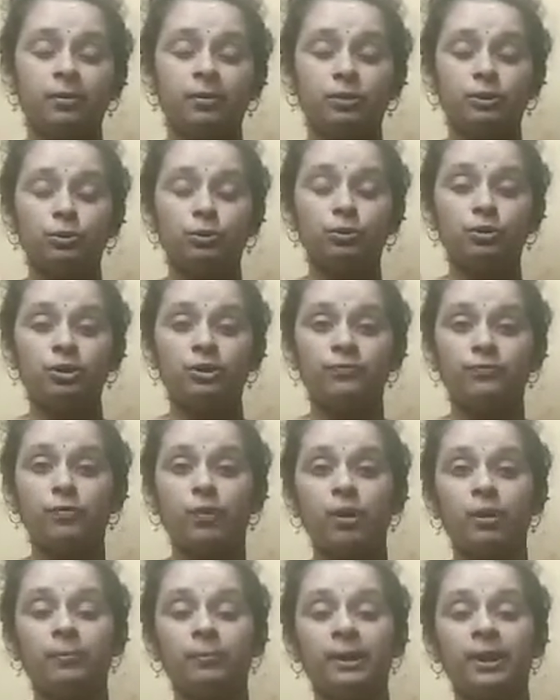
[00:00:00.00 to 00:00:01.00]
used
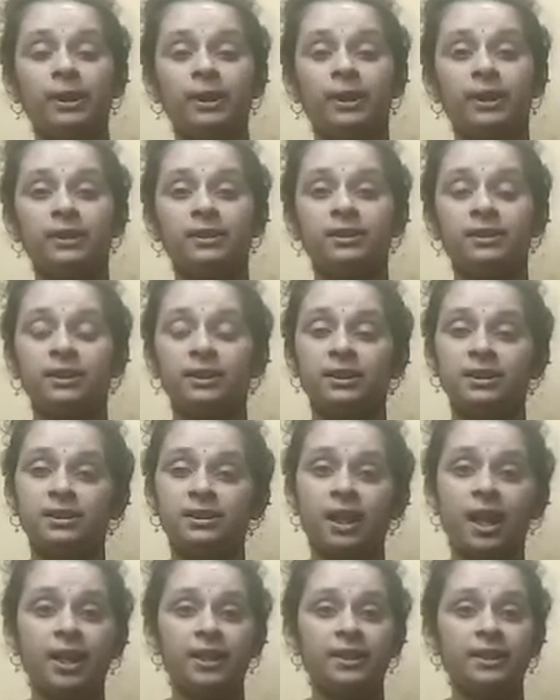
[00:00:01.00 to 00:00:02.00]
for making silk
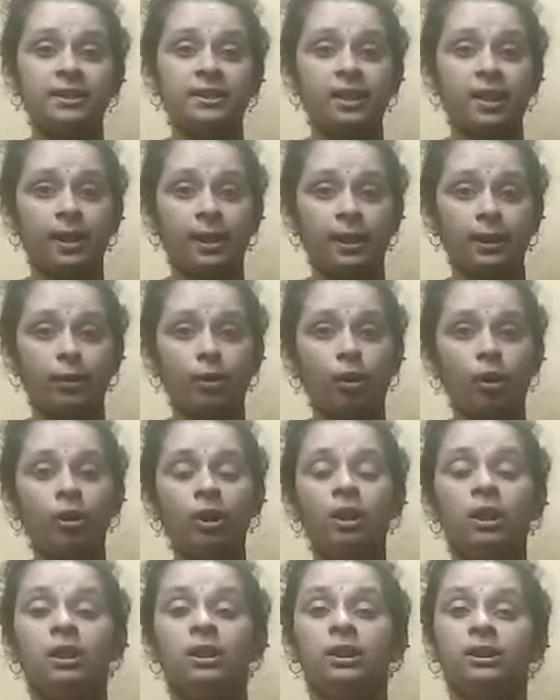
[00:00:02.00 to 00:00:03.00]
sarees and all,
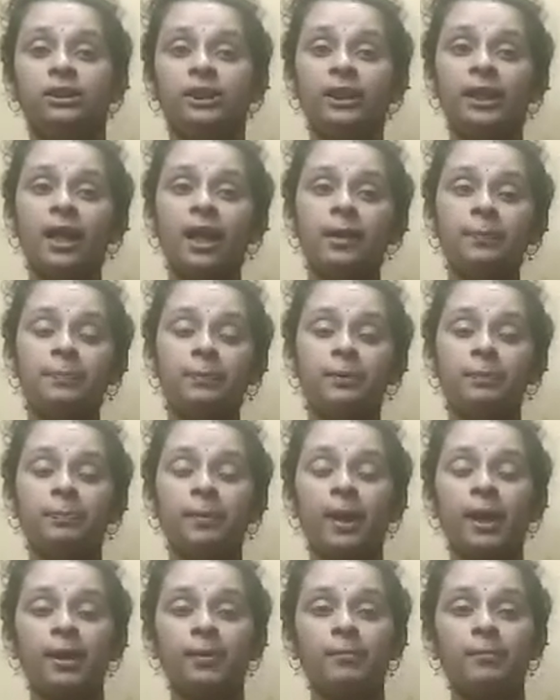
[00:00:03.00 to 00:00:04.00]
they are
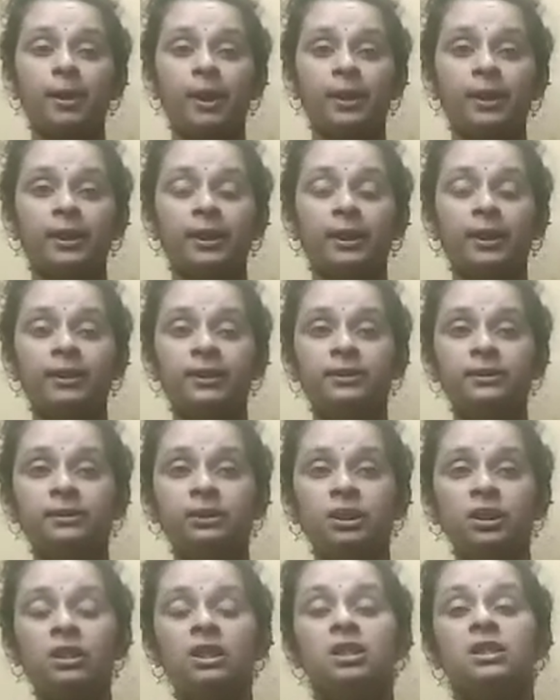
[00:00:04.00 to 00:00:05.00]
prepared by rearing
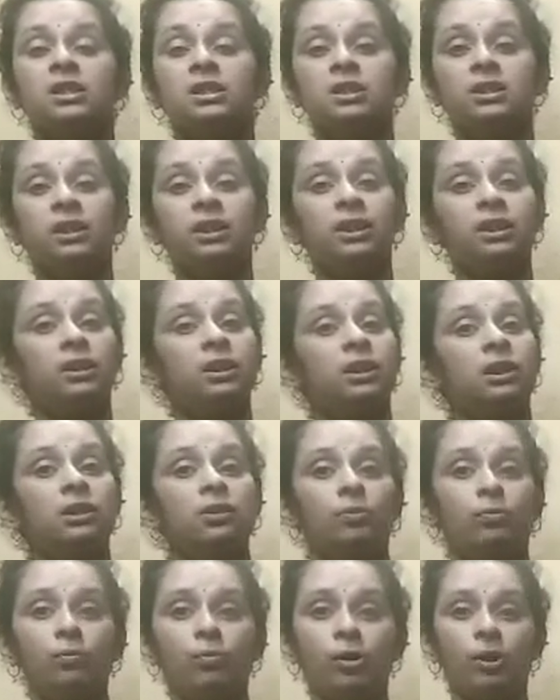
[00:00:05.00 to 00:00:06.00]
the silk
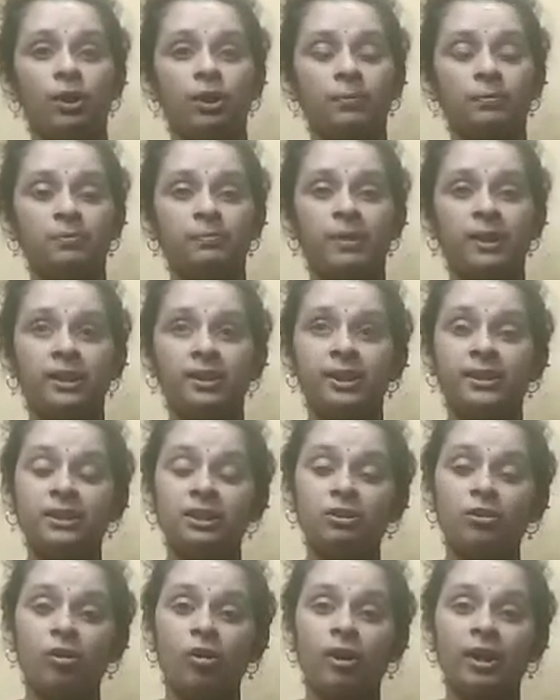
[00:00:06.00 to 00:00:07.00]
worm. That
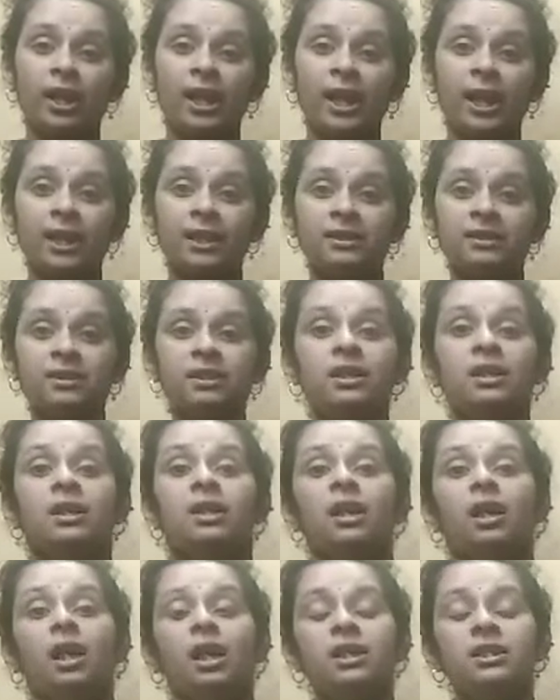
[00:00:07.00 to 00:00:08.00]
is called as
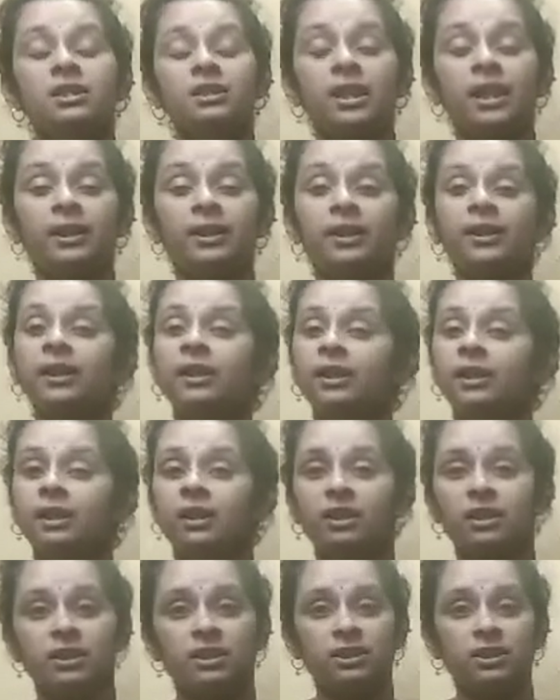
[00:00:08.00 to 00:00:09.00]
a
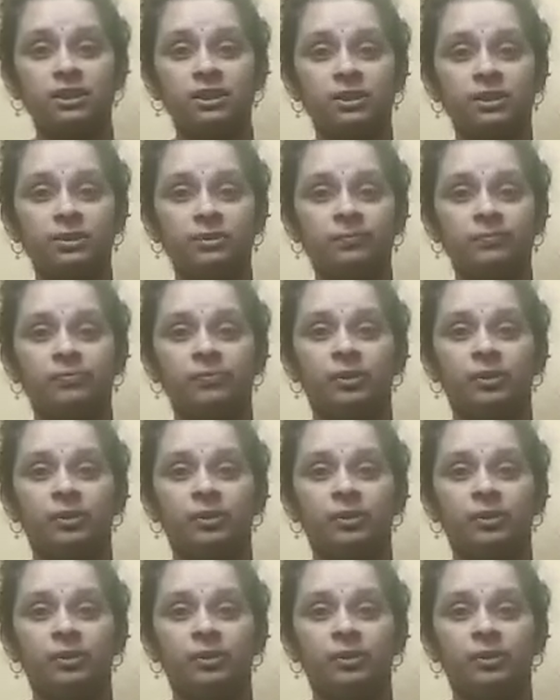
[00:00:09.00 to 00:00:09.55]
sericulture.